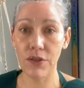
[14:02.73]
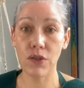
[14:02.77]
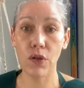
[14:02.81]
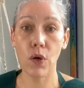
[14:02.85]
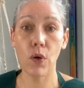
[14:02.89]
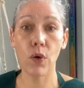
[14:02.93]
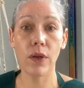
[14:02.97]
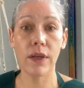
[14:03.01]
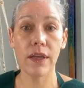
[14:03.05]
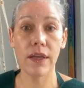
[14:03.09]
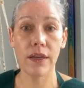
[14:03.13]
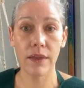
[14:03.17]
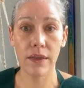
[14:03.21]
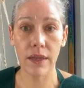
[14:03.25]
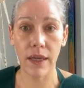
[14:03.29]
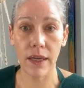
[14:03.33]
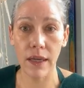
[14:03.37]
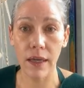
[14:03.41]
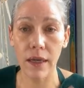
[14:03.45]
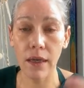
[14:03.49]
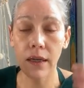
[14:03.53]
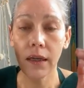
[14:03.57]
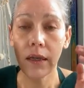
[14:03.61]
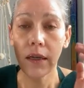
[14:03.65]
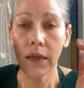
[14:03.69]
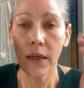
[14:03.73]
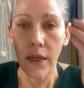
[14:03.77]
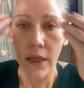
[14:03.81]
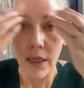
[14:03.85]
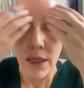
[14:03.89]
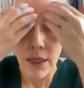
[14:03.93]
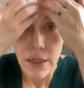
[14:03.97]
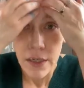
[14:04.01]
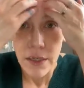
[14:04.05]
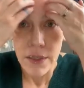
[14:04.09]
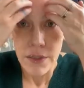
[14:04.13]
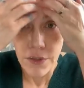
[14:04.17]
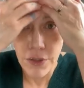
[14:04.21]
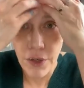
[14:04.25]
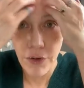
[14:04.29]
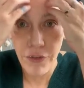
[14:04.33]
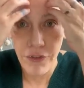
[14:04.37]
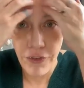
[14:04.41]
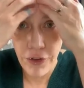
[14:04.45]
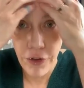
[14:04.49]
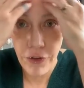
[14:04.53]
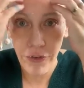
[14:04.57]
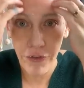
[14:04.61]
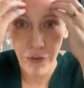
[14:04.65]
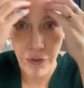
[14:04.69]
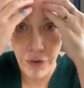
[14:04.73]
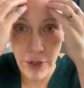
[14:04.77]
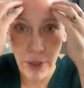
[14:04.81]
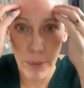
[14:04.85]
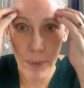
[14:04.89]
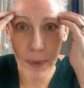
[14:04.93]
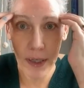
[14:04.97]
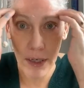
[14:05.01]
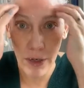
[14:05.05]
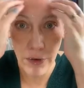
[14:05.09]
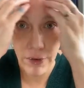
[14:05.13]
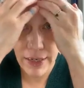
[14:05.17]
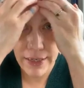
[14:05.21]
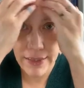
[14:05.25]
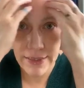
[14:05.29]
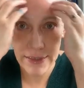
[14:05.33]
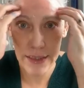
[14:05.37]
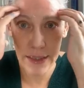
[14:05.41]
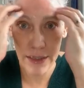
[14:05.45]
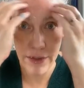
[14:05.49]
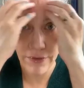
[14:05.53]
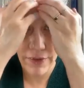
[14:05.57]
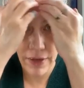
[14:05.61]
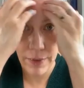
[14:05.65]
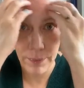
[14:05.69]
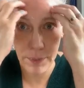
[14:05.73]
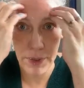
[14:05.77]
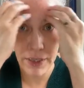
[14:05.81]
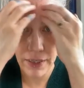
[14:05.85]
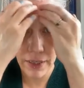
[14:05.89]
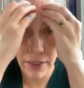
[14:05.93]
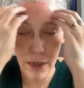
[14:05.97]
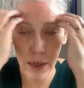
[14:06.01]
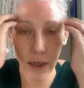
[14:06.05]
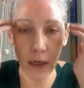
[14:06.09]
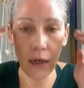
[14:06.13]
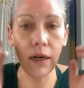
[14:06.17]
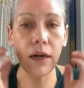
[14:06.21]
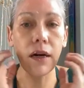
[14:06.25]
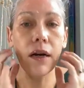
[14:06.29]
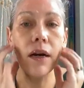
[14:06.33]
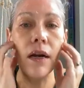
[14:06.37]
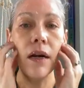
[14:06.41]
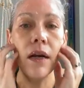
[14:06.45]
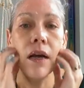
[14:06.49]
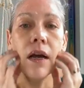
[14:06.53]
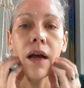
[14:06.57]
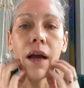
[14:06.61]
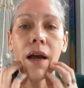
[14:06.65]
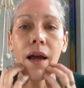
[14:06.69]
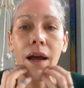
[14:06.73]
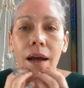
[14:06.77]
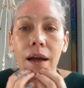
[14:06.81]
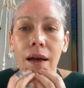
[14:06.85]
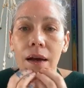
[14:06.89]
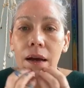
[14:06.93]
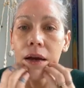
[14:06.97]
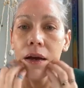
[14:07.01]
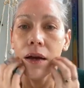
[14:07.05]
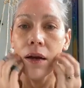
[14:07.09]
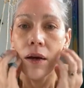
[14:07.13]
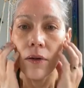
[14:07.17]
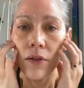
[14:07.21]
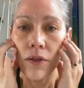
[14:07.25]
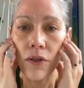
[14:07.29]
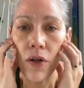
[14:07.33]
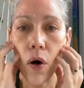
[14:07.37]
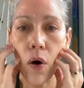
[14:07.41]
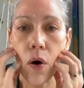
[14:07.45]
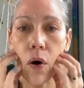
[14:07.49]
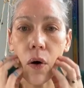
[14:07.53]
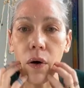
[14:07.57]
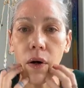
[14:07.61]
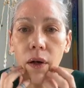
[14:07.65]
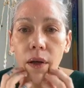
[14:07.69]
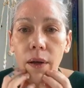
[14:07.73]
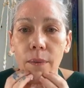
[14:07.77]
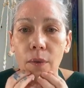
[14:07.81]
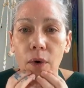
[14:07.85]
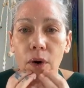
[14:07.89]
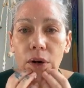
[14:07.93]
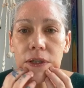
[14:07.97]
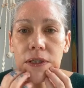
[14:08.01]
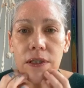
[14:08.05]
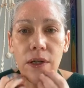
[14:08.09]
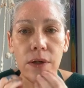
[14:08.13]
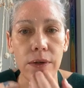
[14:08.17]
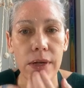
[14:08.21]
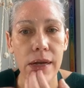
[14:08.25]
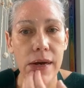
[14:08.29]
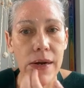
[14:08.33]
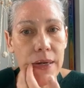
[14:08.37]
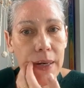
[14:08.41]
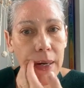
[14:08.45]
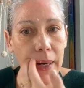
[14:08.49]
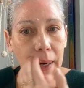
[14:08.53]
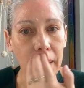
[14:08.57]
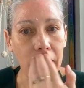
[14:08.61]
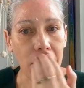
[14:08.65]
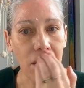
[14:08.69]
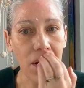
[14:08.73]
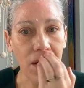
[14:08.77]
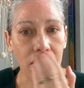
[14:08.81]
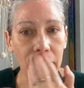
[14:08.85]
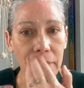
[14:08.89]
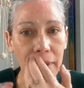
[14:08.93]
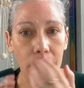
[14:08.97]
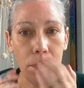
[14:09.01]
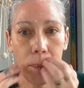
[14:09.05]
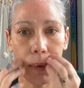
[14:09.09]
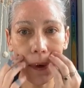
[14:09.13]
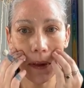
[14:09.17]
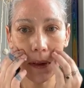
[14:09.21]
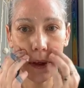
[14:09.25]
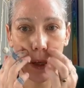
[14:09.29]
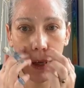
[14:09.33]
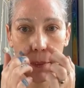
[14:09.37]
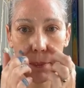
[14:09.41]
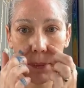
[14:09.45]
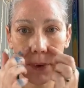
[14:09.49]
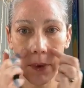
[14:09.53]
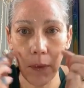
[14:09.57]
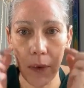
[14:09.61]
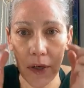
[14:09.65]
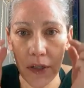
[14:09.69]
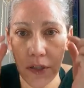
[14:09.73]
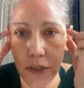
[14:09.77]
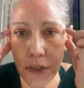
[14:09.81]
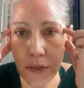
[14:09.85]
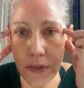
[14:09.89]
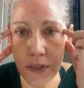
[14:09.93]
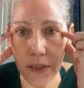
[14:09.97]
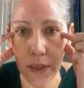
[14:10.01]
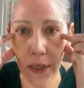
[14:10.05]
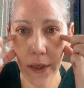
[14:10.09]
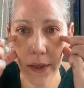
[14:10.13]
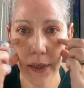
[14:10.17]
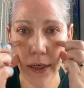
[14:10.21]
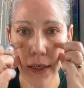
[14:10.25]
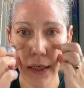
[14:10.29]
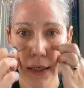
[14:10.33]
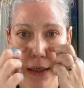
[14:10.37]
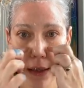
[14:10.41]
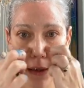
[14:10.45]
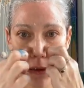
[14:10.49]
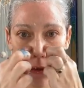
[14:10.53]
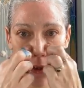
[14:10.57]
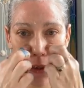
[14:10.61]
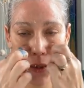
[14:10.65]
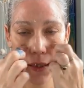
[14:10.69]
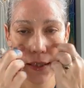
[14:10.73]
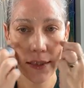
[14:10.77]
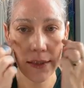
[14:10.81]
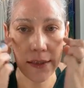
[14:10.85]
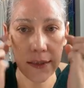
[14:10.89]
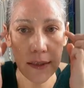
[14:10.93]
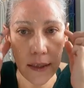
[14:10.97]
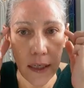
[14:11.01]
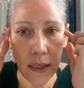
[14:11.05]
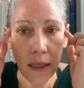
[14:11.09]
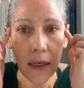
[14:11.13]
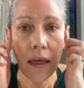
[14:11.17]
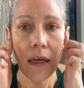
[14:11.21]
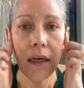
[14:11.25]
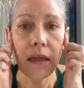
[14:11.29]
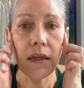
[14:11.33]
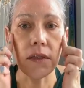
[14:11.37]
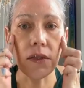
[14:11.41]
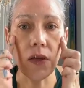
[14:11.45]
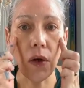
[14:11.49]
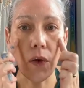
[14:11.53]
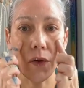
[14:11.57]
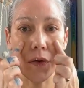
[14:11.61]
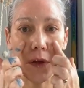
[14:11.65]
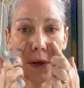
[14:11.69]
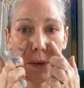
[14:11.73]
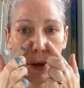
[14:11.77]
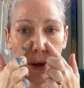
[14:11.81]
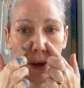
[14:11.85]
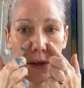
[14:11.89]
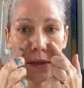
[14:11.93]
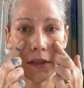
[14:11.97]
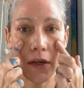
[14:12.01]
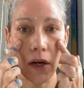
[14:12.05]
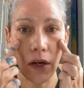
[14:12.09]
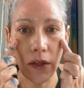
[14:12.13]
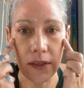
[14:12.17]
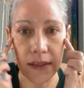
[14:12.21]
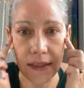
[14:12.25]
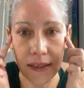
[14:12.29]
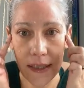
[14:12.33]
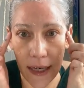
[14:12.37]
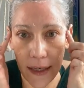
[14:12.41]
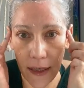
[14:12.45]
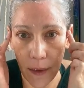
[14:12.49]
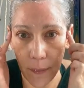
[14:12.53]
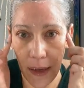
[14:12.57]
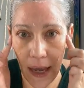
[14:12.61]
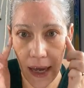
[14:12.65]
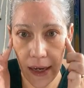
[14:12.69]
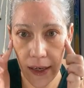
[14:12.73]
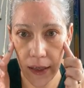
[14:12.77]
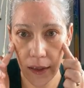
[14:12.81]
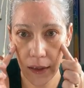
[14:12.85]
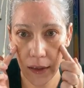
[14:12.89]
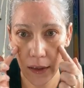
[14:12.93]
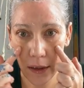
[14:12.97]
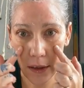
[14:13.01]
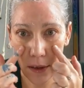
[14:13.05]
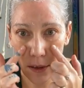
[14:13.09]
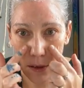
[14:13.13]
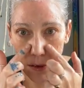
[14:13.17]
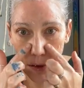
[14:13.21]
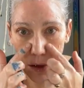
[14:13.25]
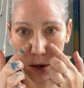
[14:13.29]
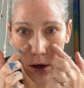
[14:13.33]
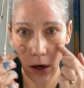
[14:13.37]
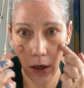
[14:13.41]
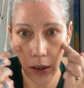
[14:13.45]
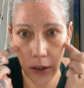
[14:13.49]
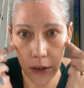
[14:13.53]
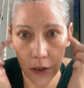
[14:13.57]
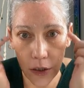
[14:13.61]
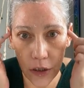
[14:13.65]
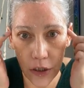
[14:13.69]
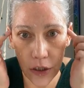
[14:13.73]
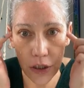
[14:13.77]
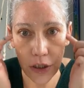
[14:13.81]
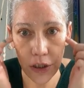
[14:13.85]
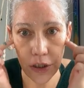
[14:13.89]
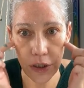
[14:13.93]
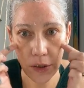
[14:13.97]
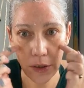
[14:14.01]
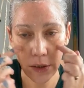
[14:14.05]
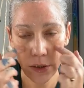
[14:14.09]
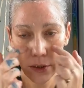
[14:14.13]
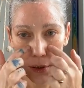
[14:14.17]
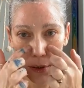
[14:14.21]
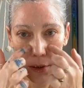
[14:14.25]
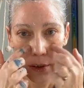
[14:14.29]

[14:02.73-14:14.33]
is totally a thing. So feel free to be aggressive up here, totally more so down here on the upper lip. But once you start getting into this whole thing right here is called a zygomatic arch,